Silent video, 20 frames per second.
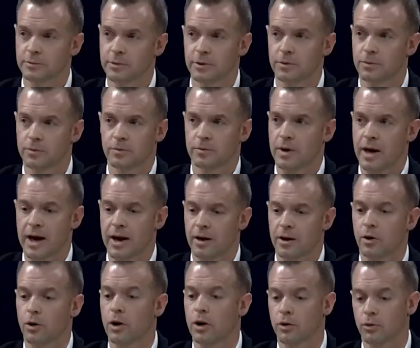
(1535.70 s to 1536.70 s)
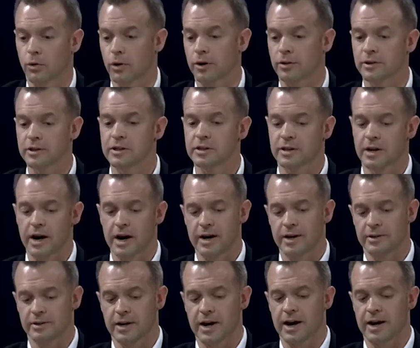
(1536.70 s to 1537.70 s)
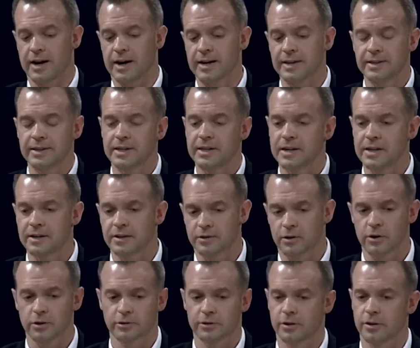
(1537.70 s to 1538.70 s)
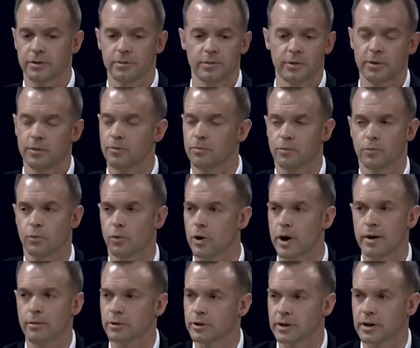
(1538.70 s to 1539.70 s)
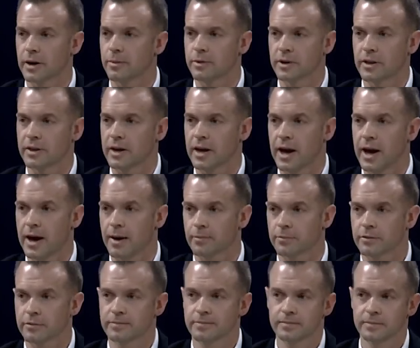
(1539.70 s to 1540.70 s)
me at all. Or at least guys got IDs, altered them, and were able to come into the camps.